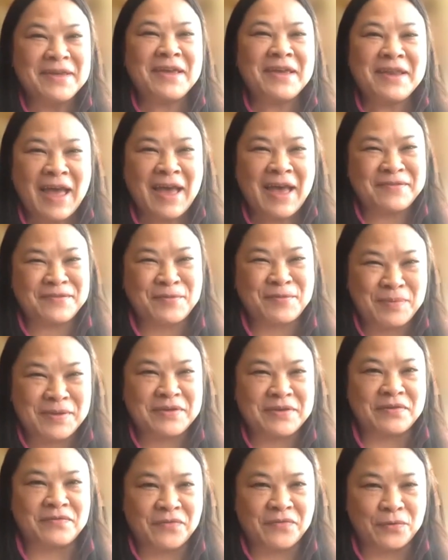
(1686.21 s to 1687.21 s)
It has to
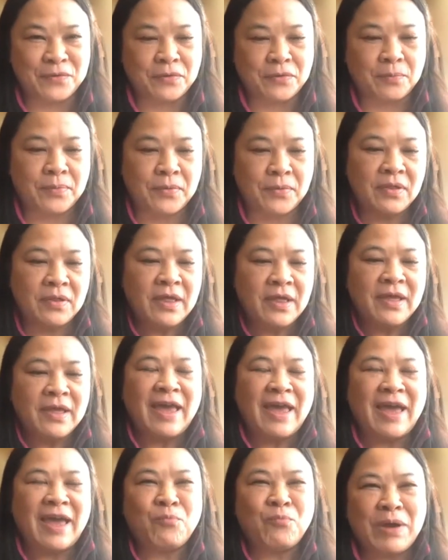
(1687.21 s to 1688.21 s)
be convertible.
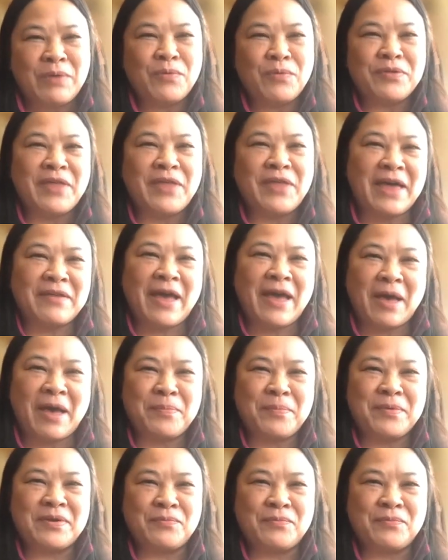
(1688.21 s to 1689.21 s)
And when will that
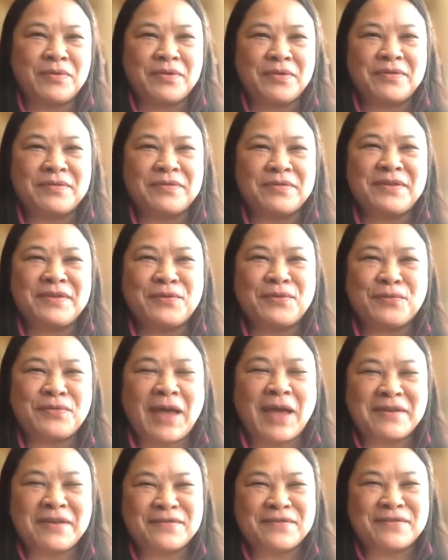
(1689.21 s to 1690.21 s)
happen? Well,
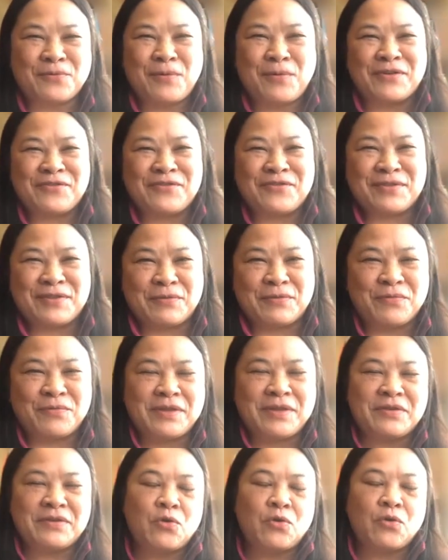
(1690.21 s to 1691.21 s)
that is a question that
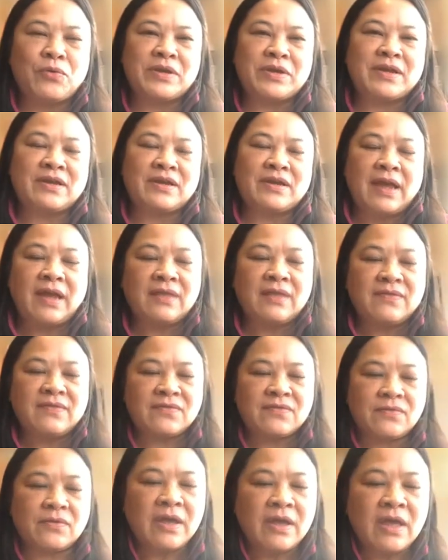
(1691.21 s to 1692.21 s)
really no one can
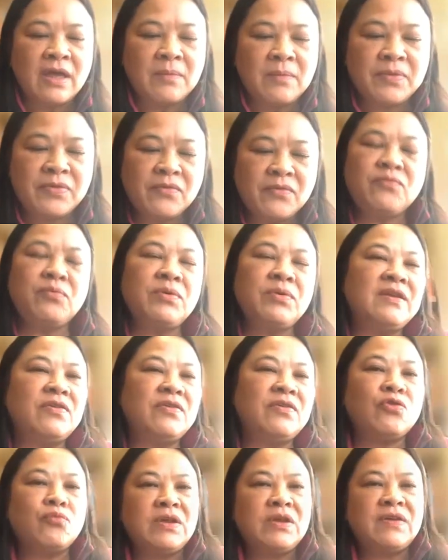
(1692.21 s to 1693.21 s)
answer. But there's really
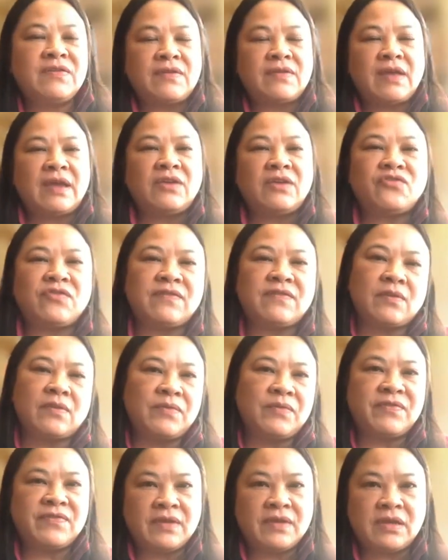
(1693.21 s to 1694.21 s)
3 stages that
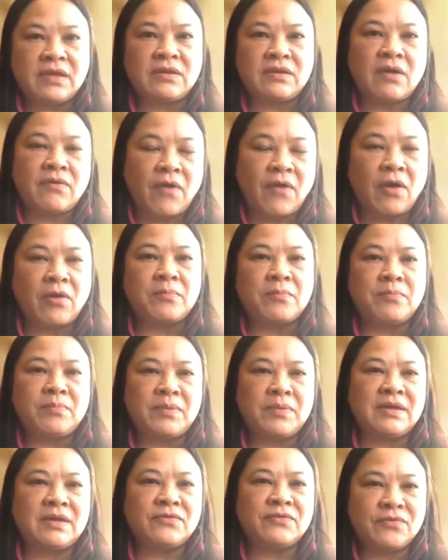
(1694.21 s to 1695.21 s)
we've seen of
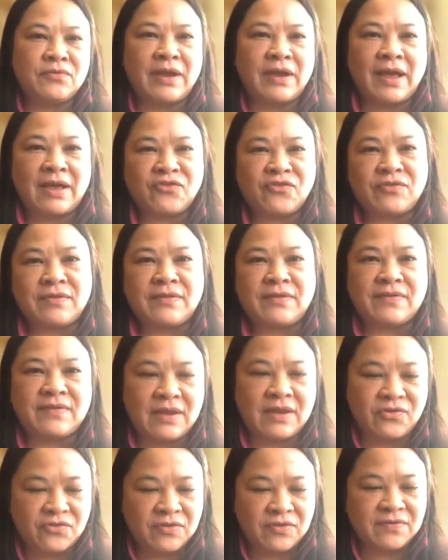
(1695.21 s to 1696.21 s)
RMB
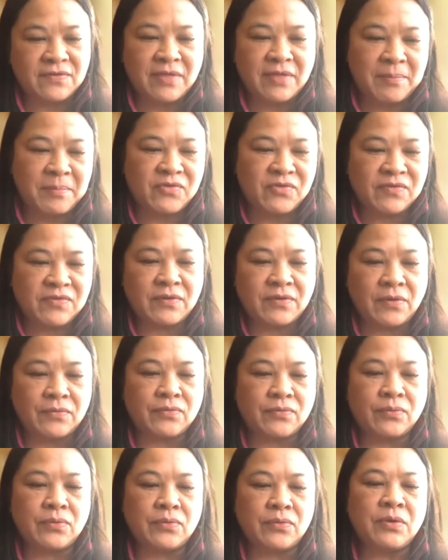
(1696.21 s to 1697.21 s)
internationalization. So let me just go
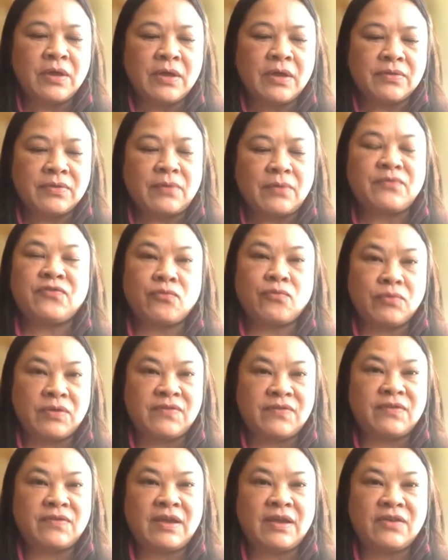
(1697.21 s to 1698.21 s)
through those 3
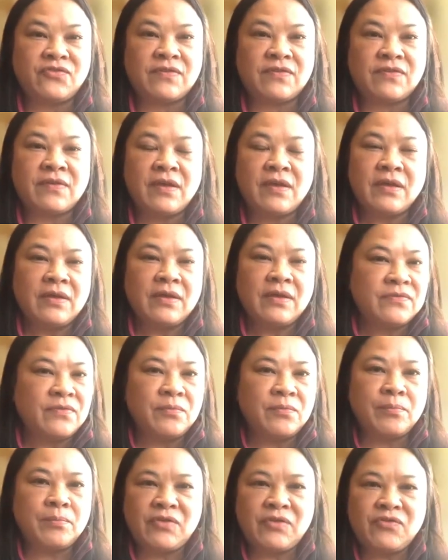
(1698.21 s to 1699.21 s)
stages.
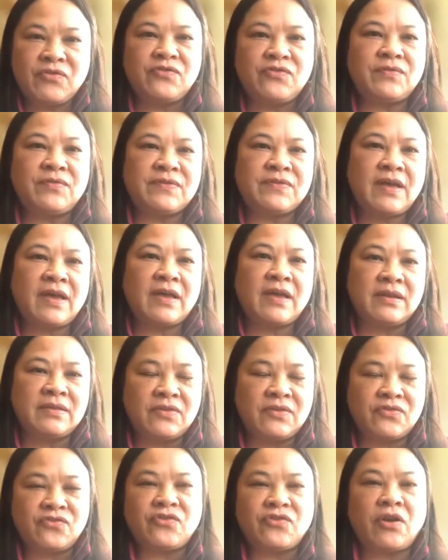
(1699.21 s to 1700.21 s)
So much as you said in
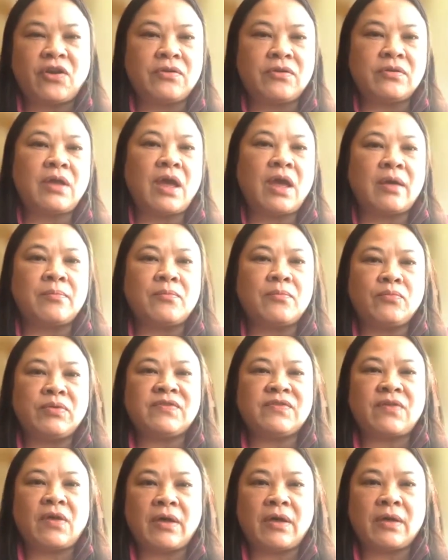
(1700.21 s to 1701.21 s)
this chart, we
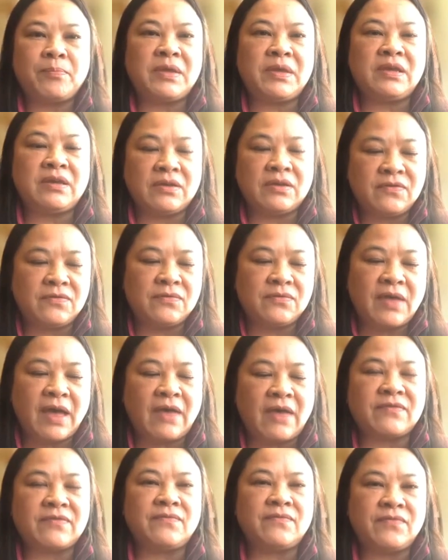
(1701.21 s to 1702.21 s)
saw a peak in
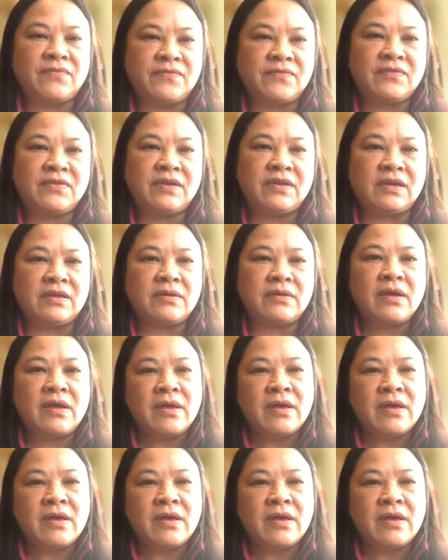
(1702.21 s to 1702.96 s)
2015.